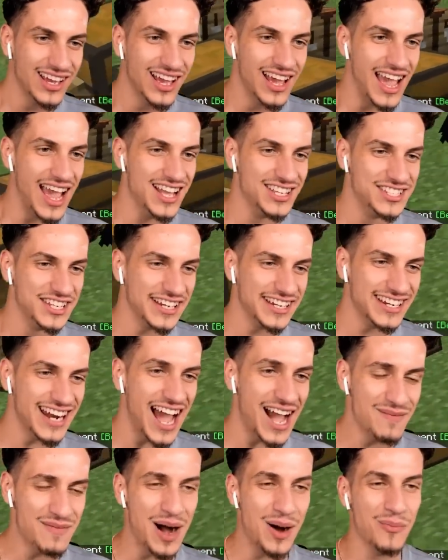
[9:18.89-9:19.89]
And check it
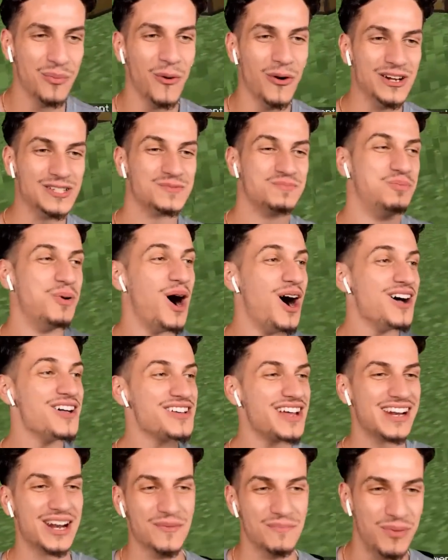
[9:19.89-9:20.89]
out, my boy's
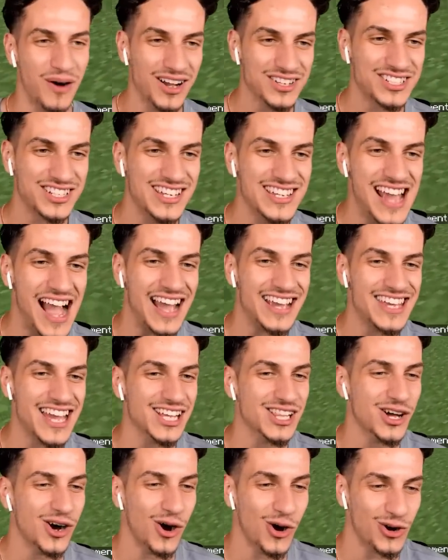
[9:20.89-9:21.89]
balling on a budget. He got
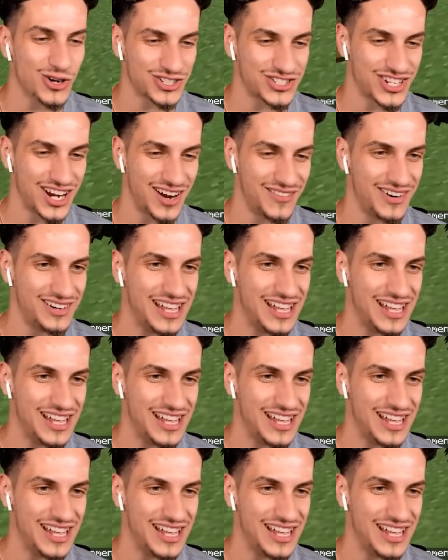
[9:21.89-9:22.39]
yellow horse armor.